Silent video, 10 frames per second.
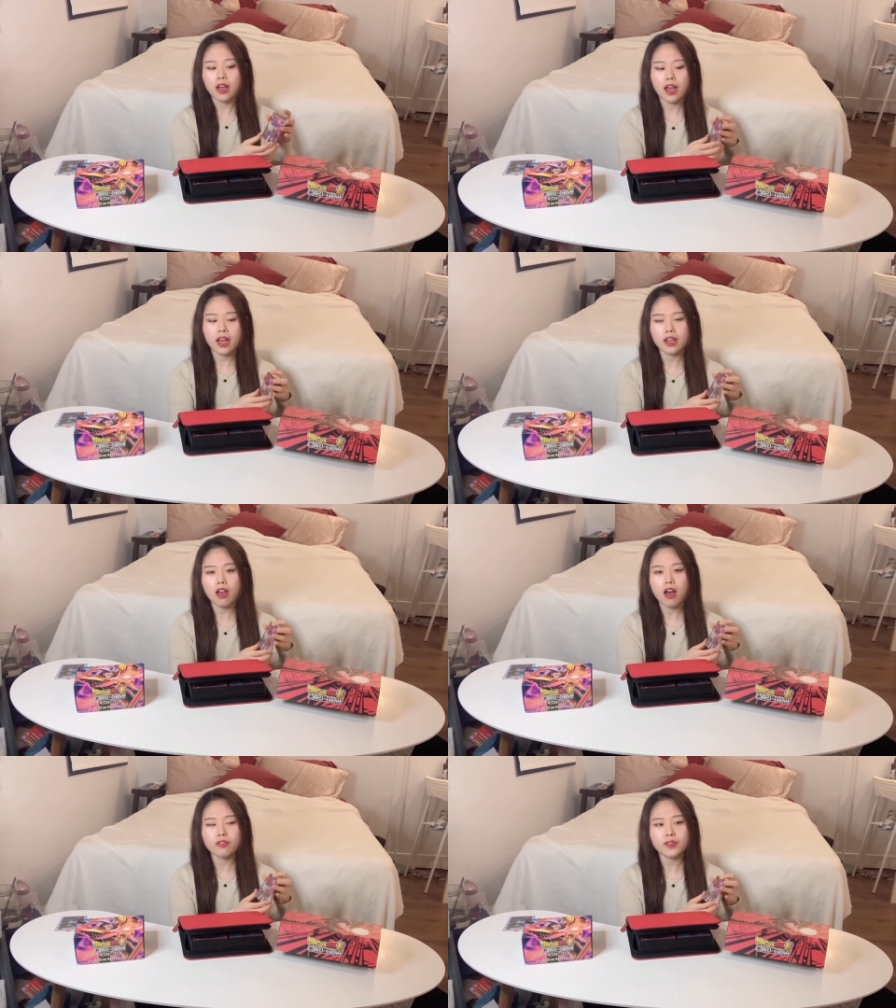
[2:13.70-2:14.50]
I
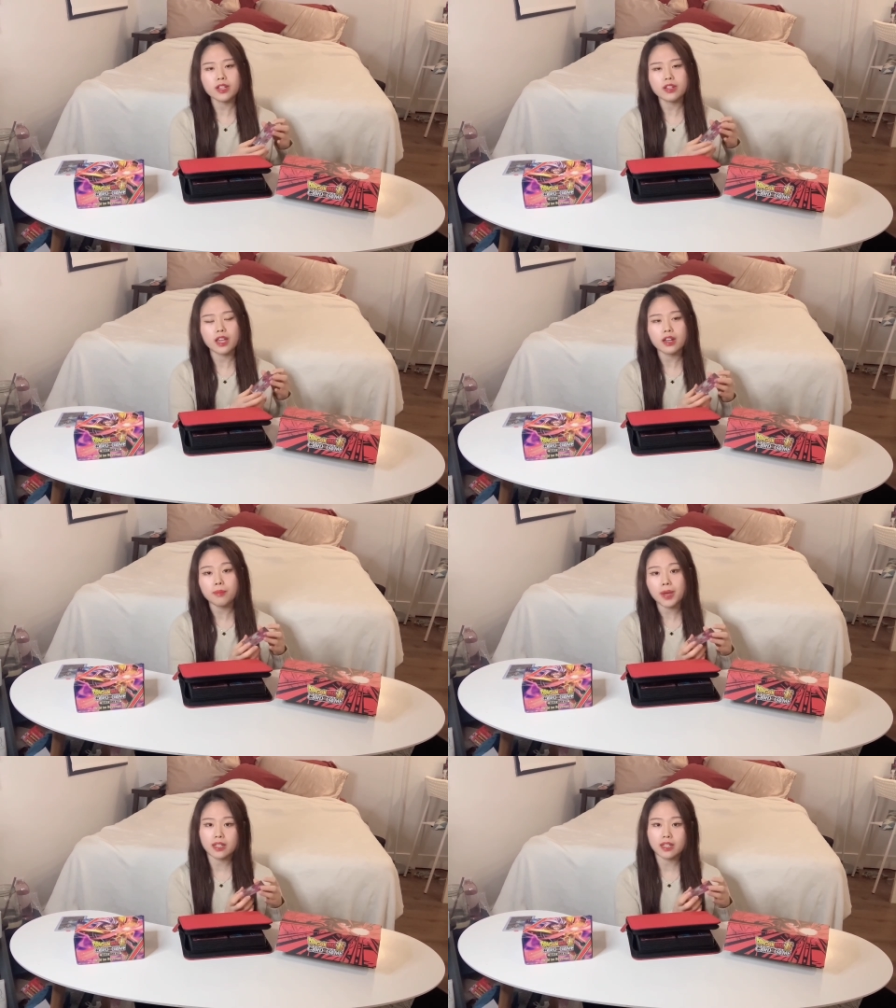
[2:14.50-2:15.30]
often get a
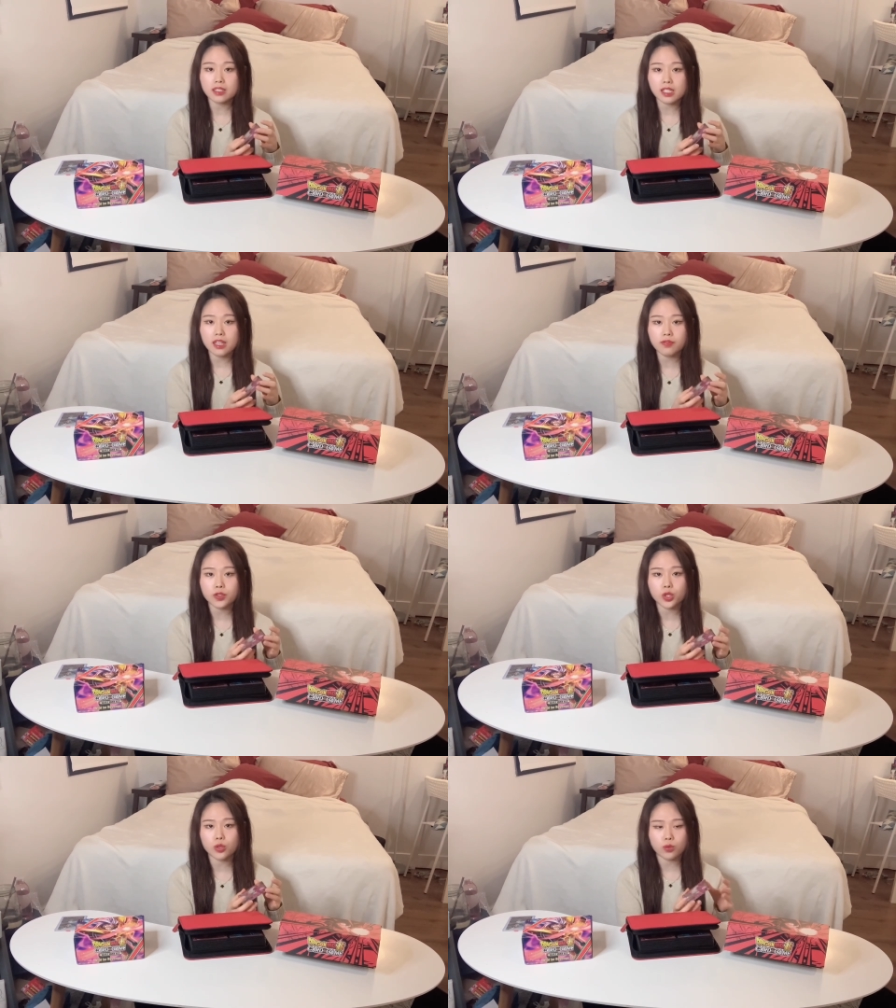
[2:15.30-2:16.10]
penny sleeve
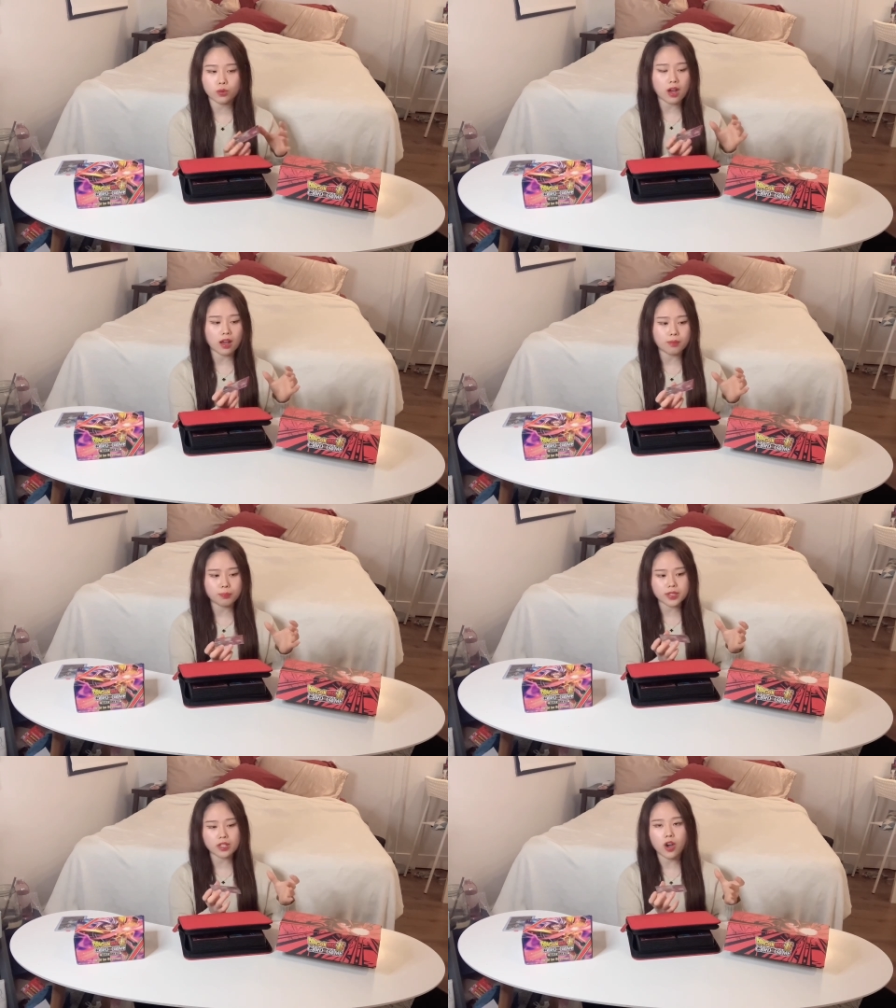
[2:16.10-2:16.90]
to um,
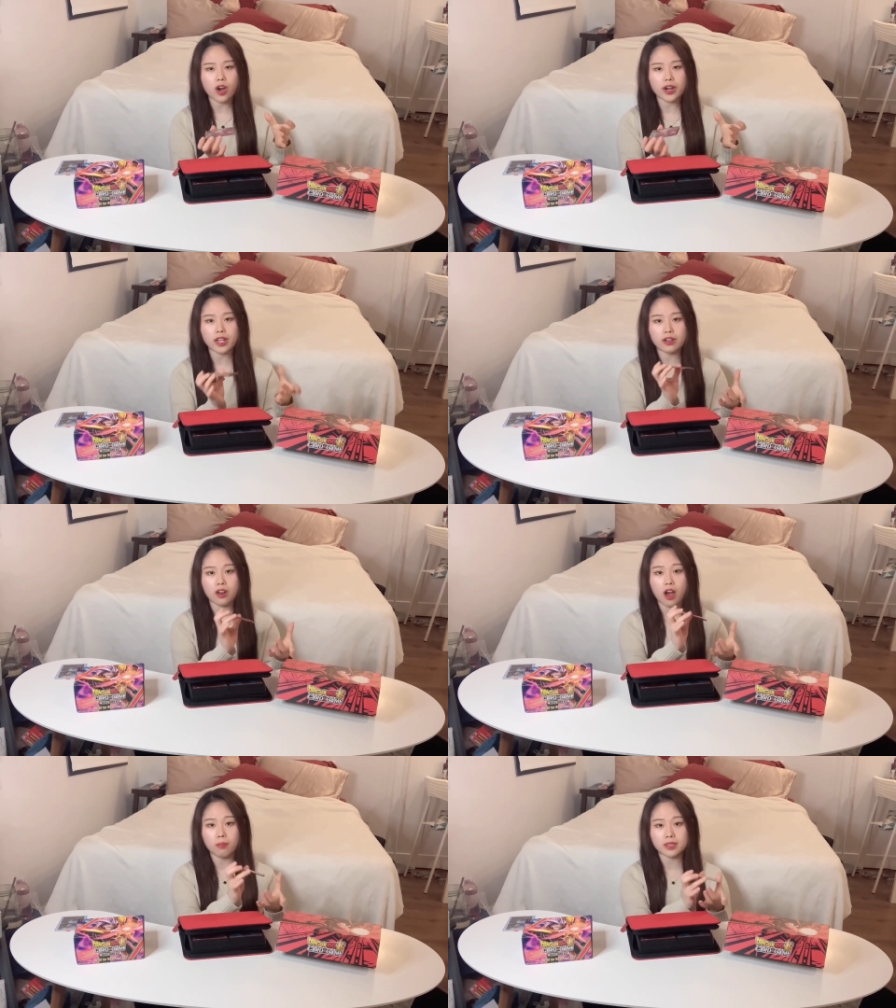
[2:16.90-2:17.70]
put the card in an
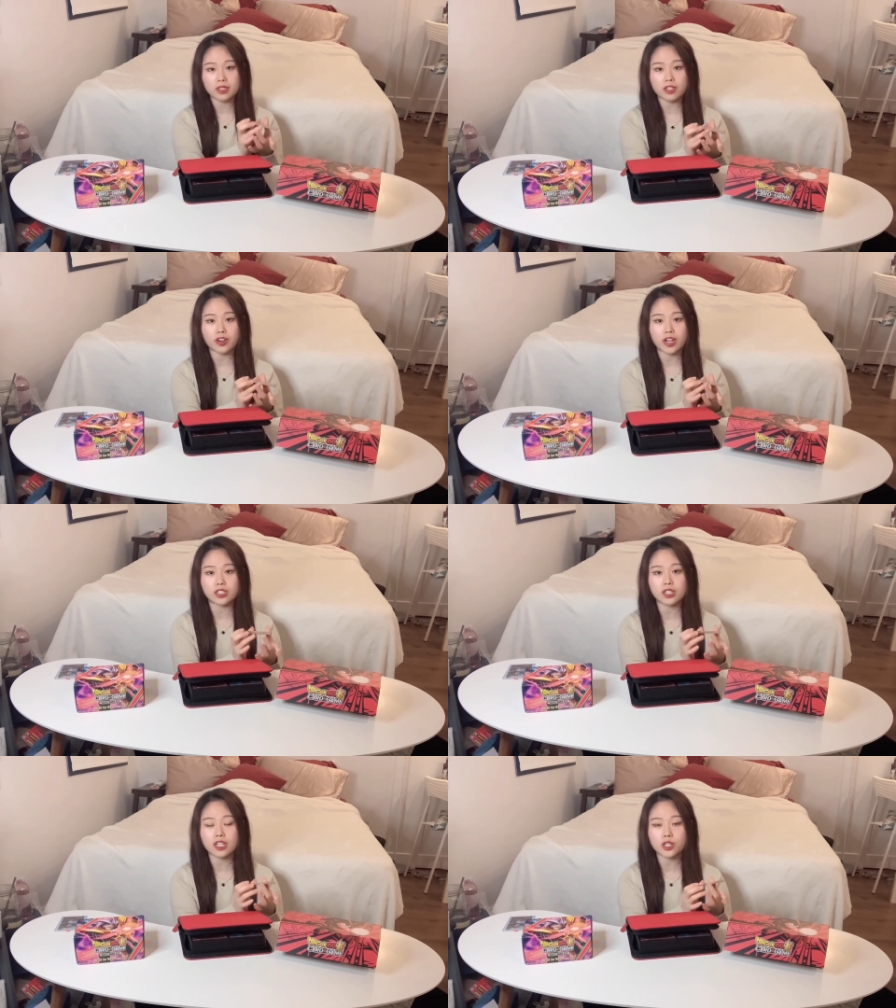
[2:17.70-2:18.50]
opposite
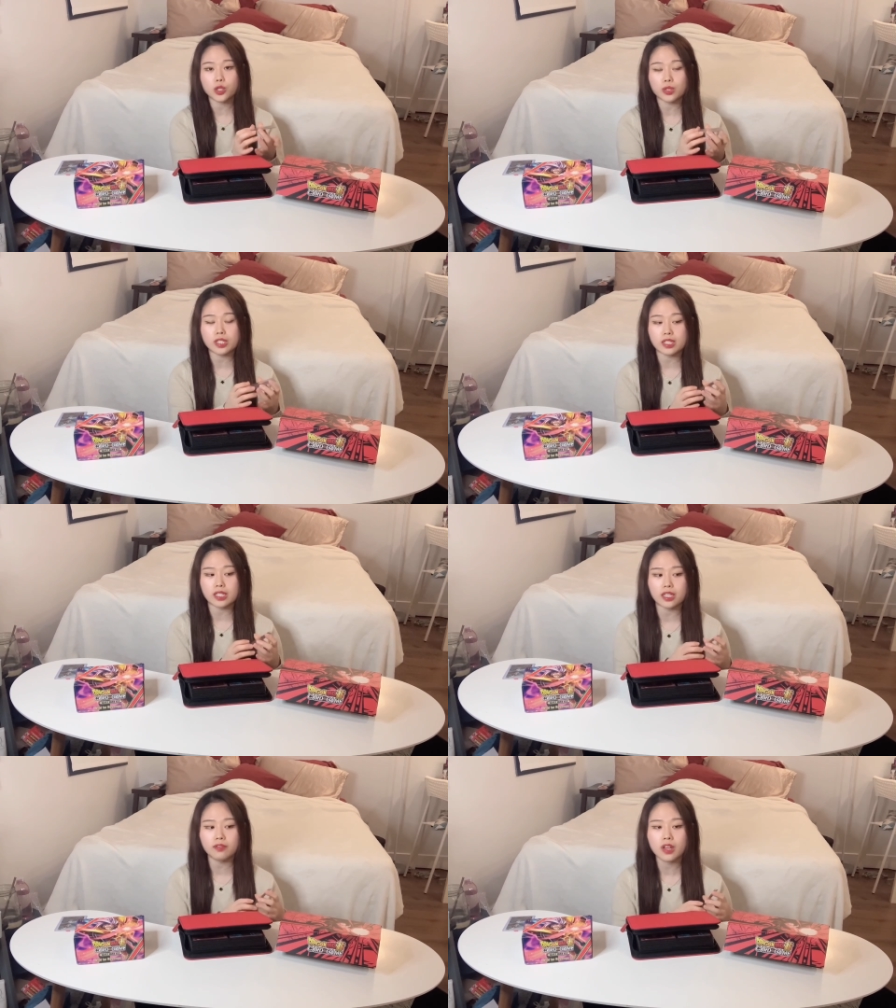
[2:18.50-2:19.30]
direction into the
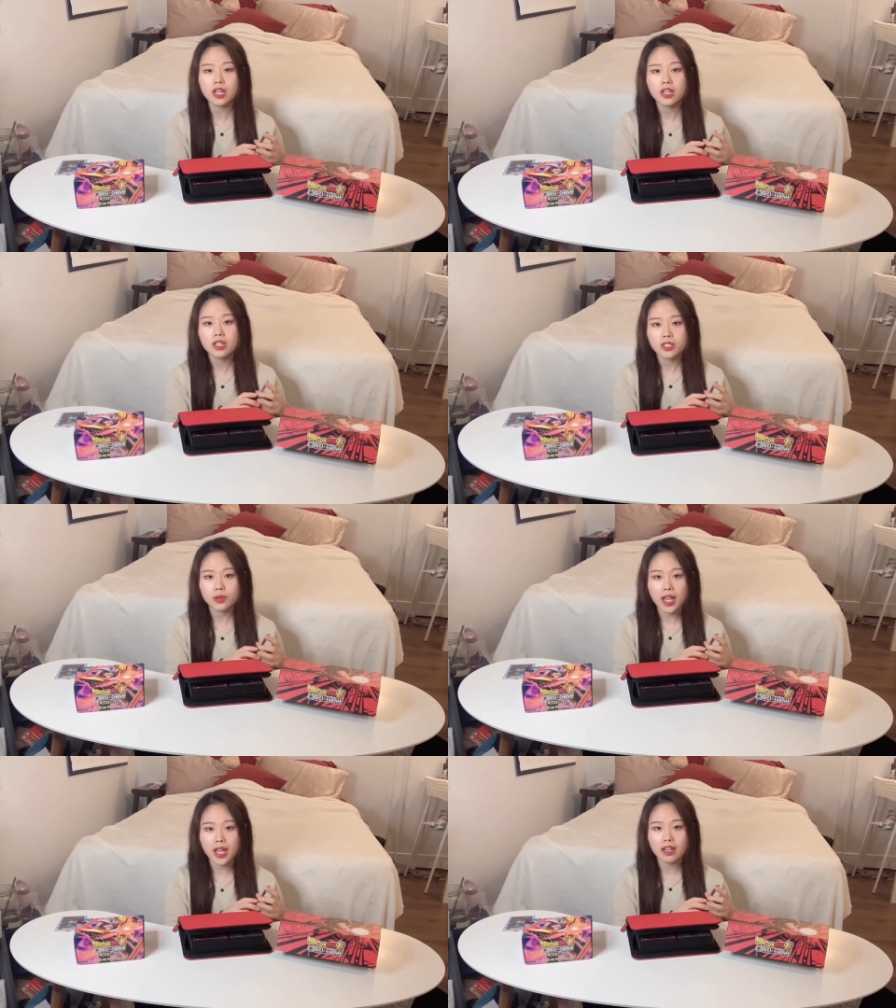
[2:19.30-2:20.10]
sleeve, so
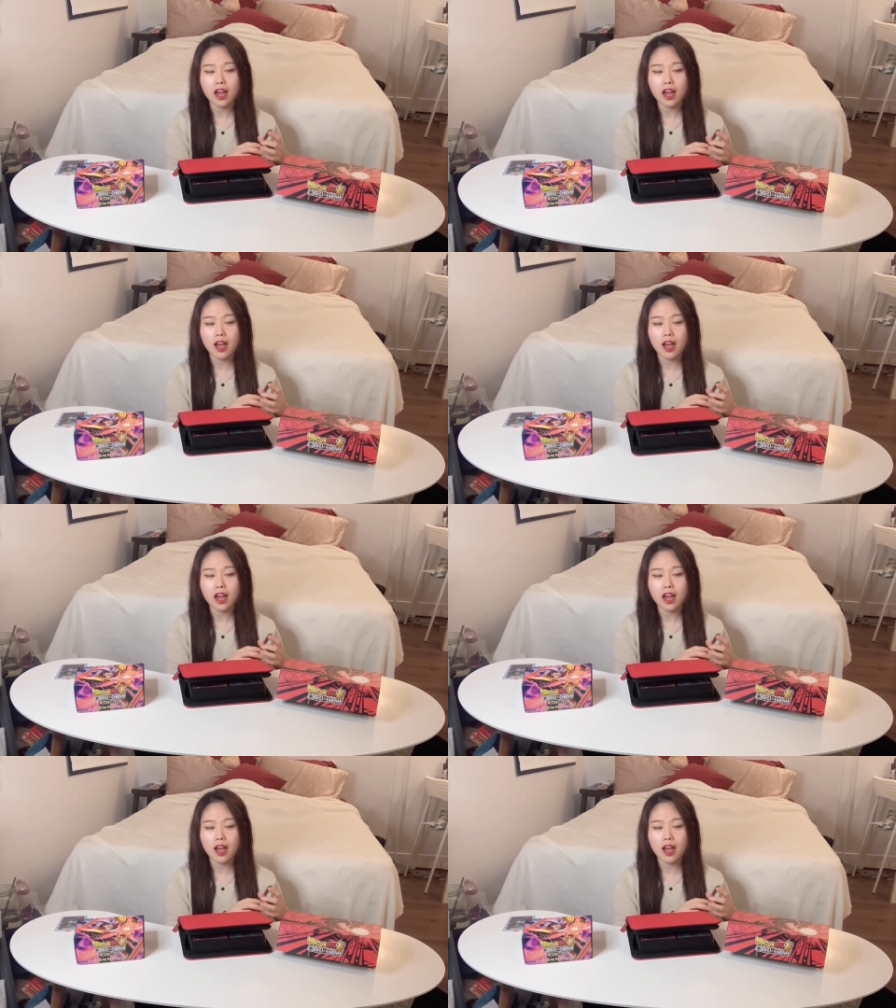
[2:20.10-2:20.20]
that